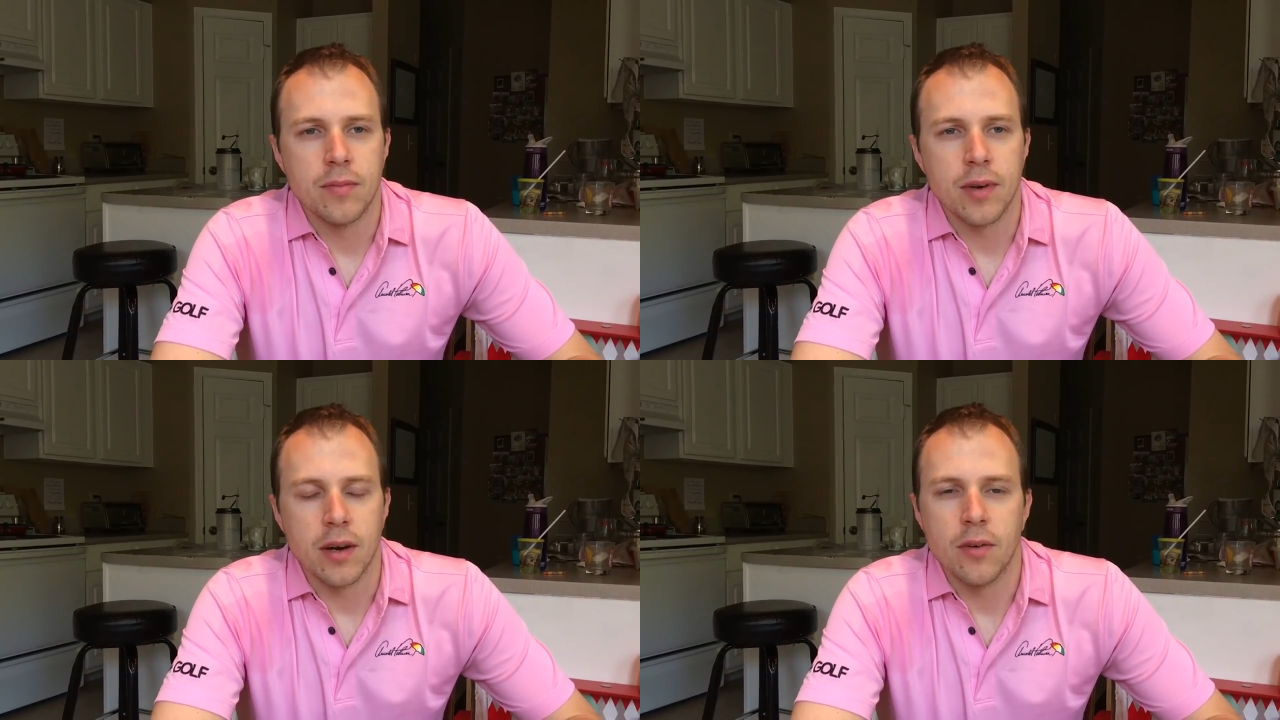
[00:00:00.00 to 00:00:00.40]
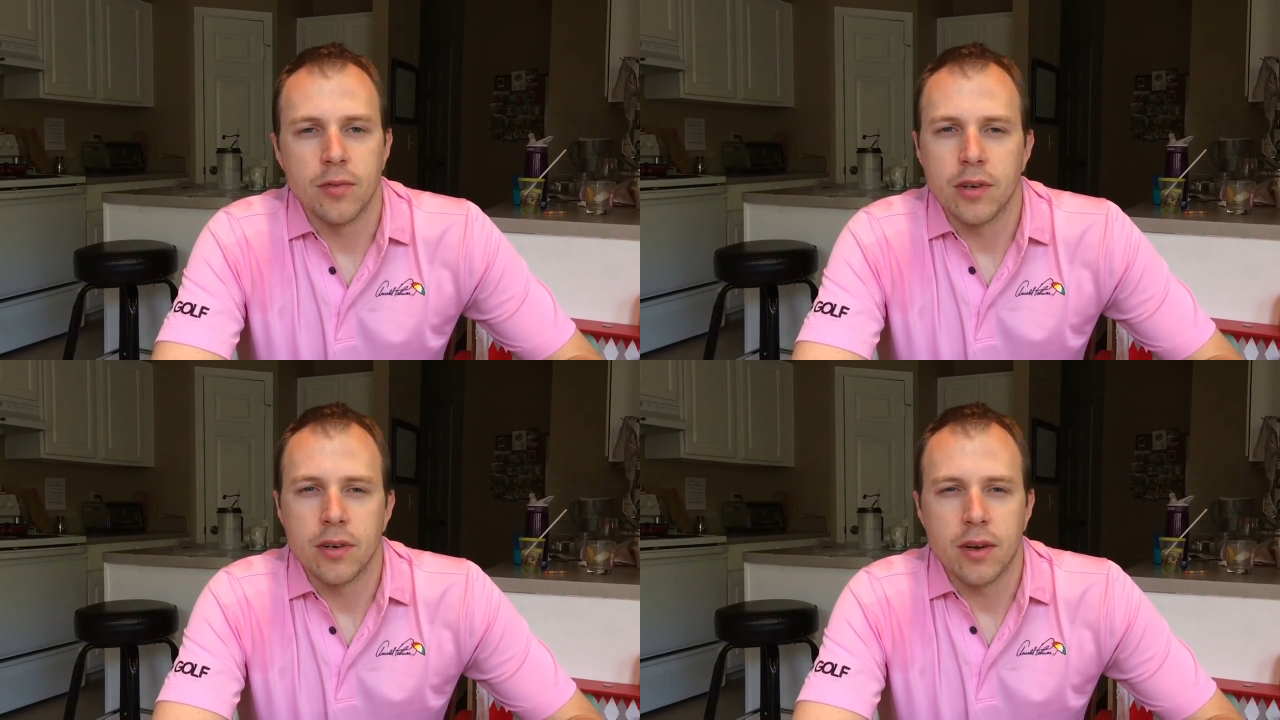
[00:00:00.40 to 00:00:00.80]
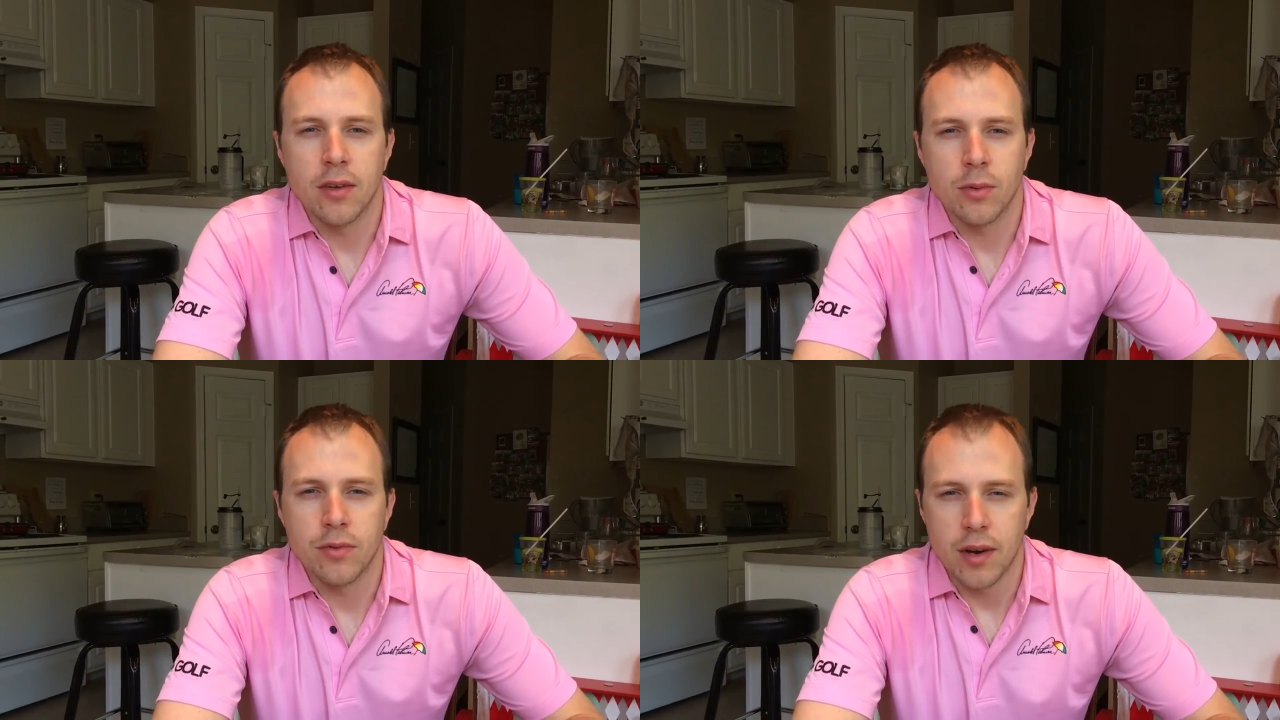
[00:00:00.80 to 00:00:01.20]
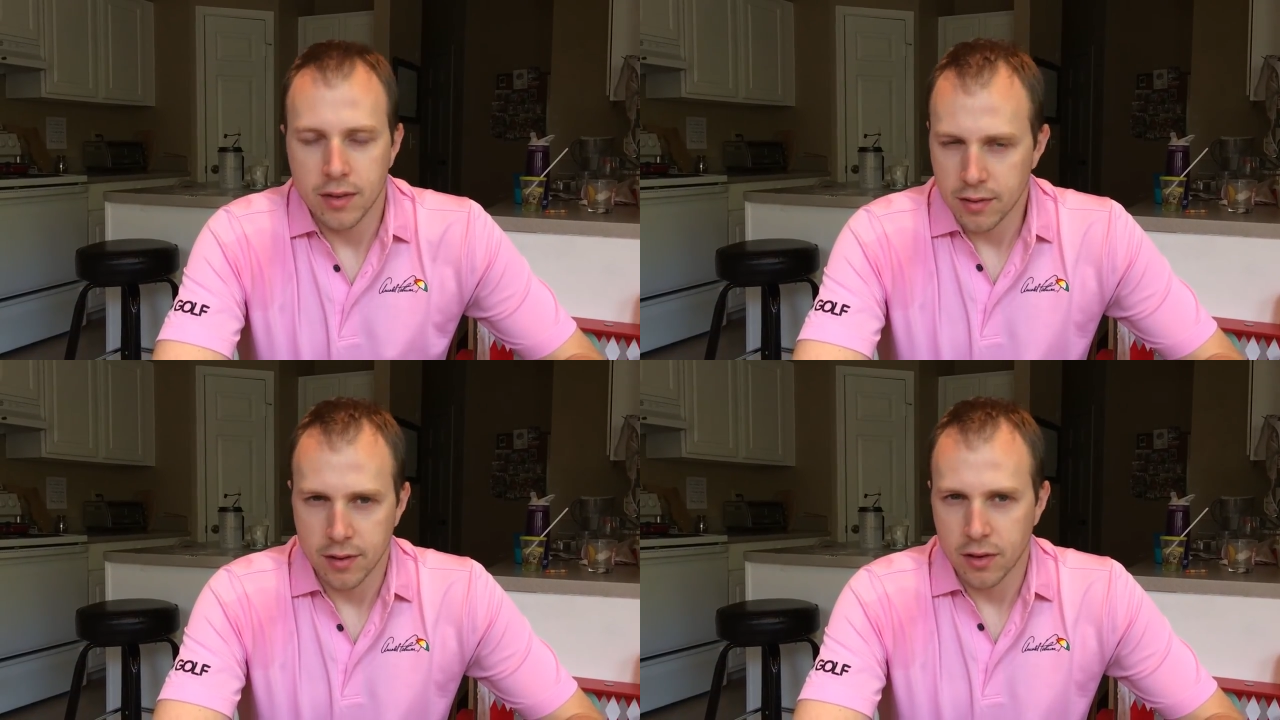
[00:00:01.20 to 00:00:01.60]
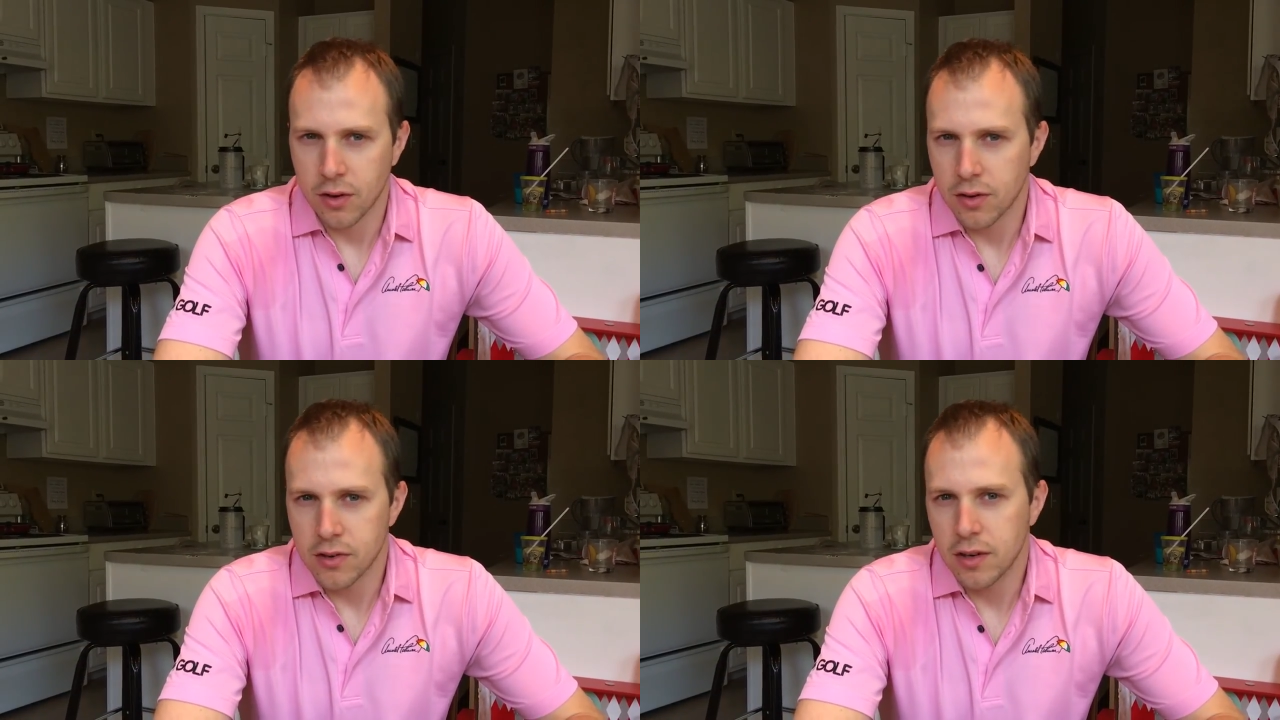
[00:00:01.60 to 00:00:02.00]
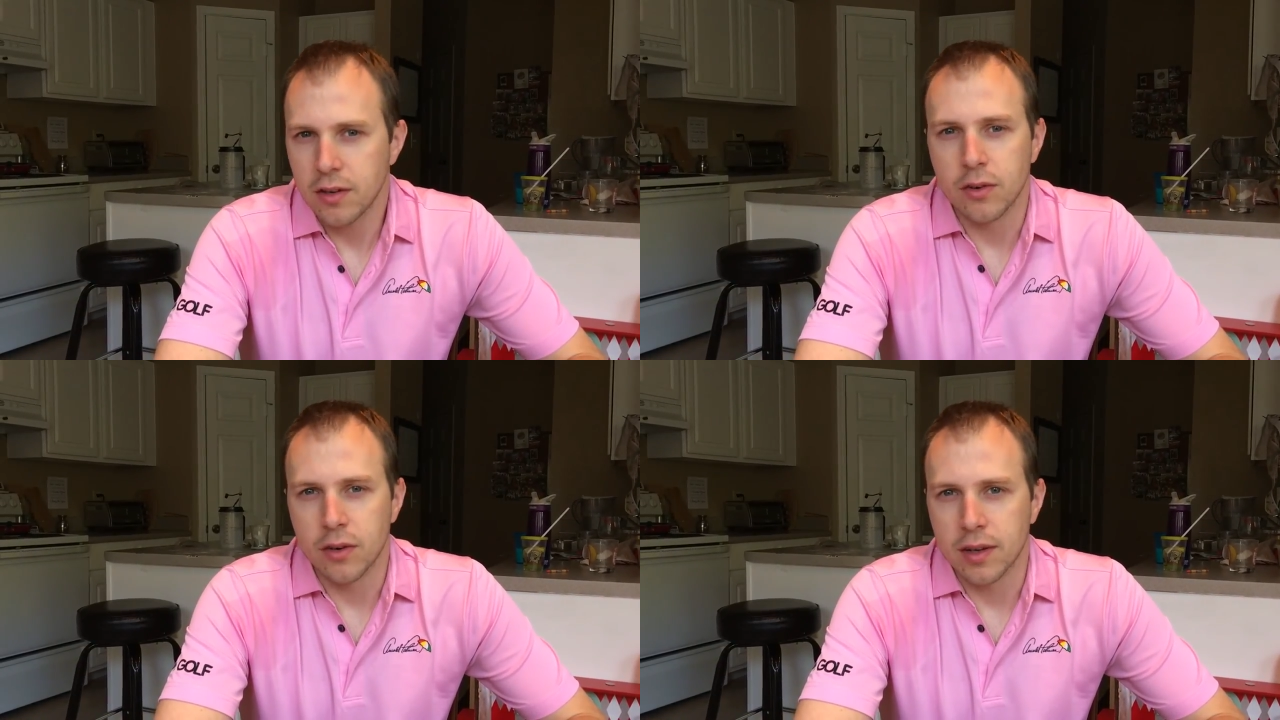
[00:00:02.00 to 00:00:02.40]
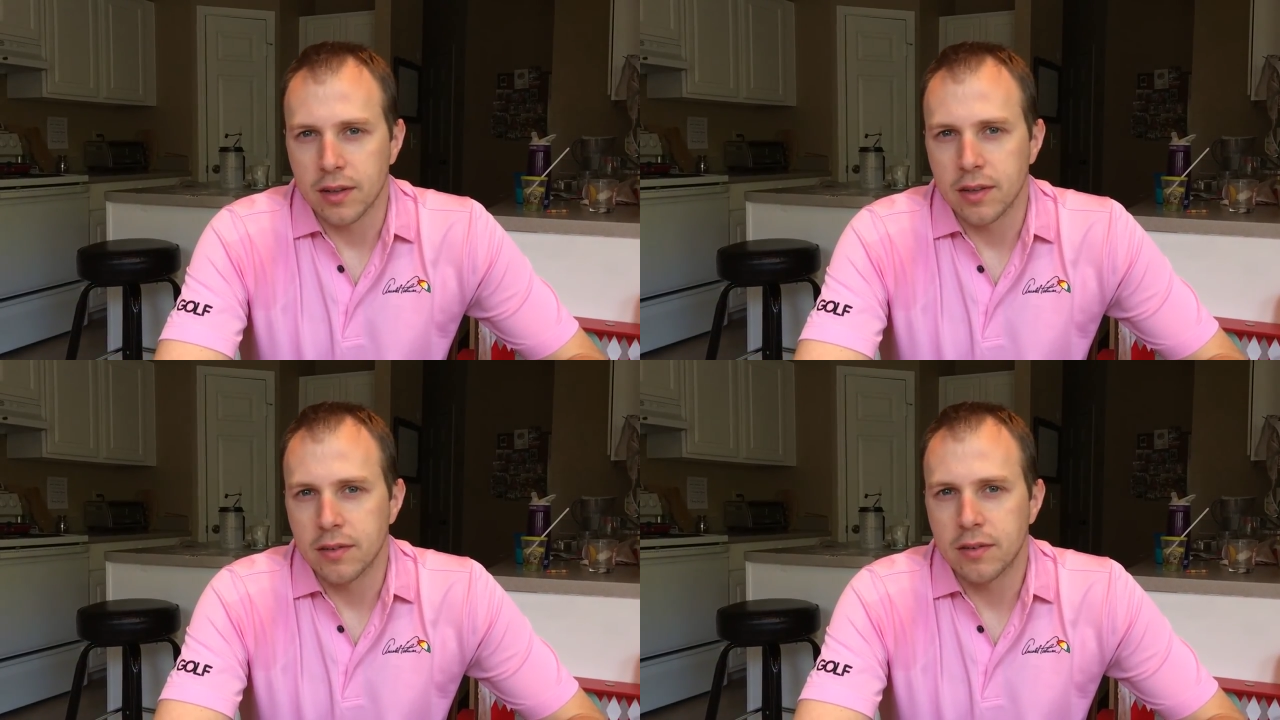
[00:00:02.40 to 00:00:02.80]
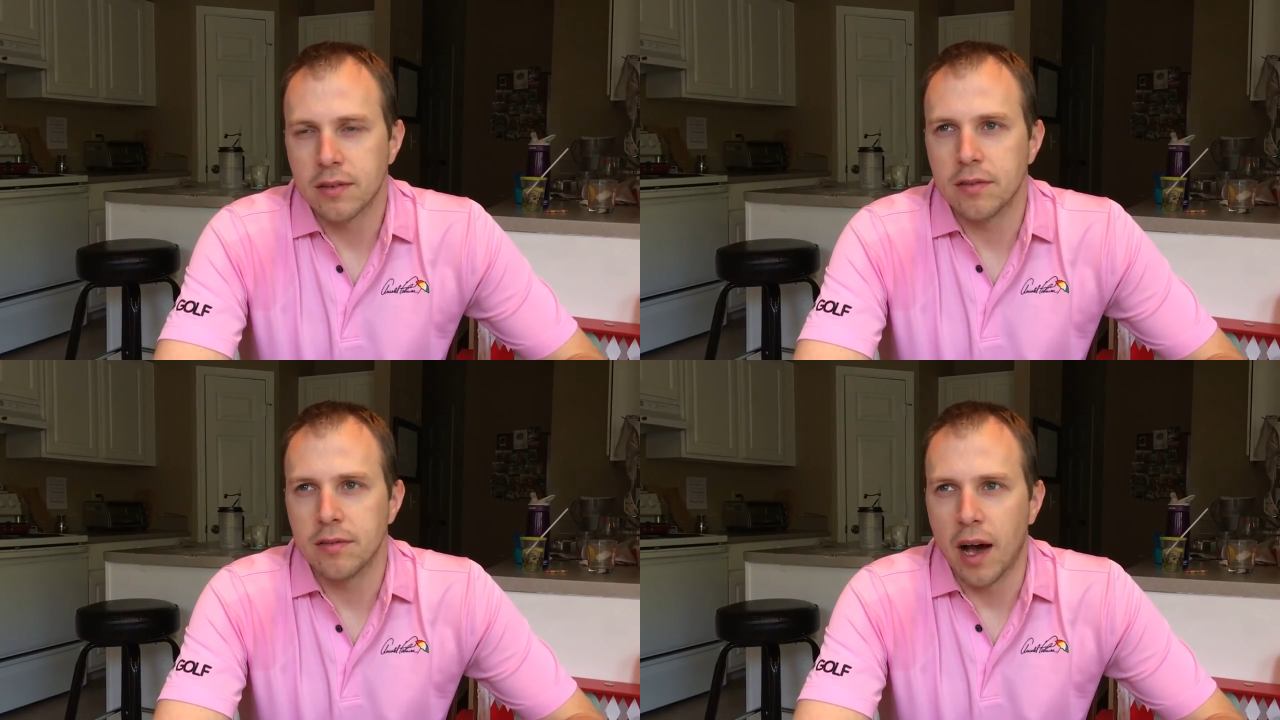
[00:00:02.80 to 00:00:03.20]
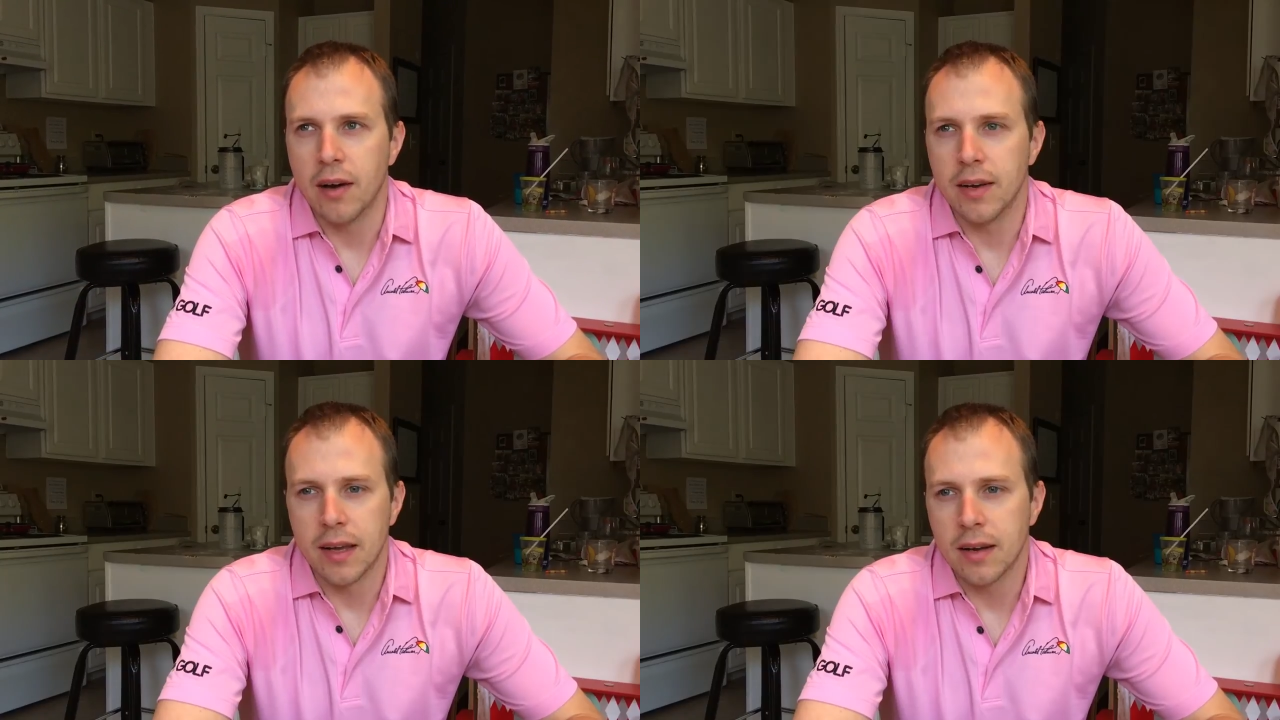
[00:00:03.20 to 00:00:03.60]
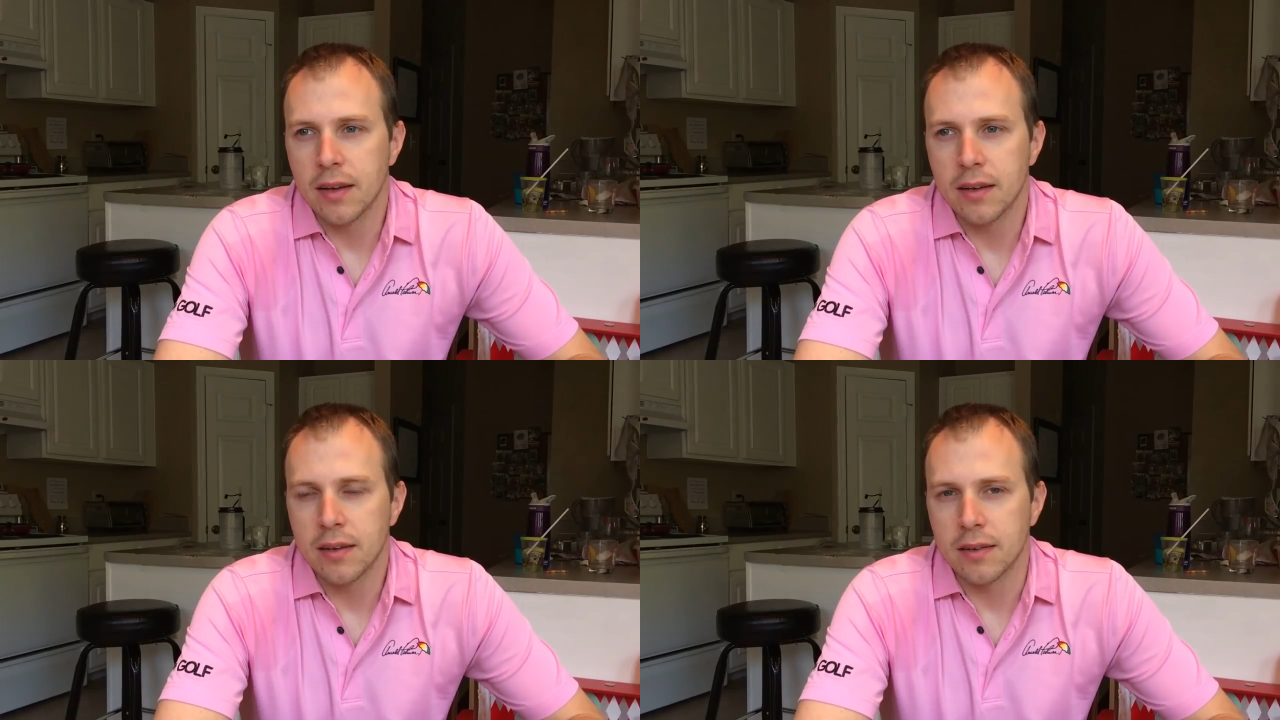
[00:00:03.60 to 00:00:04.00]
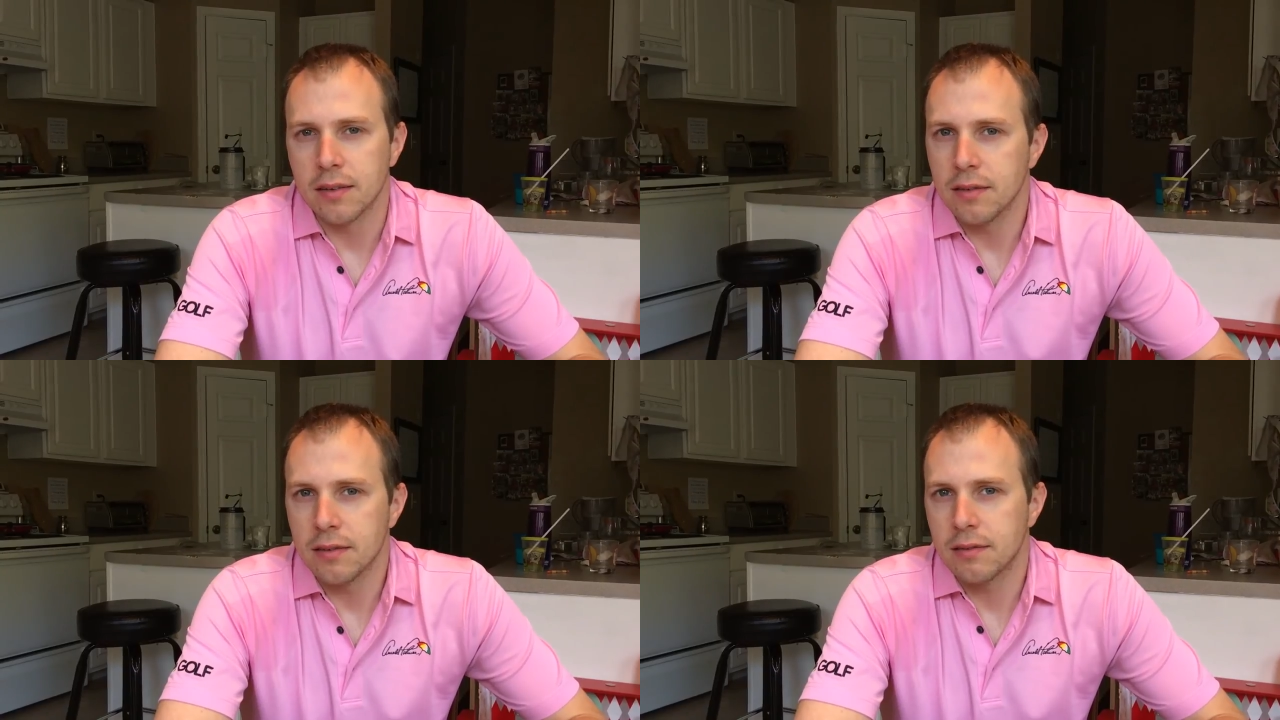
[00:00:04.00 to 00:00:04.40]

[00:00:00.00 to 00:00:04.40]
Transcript: But hopefully, you guys will find this encouraging or at least validating because it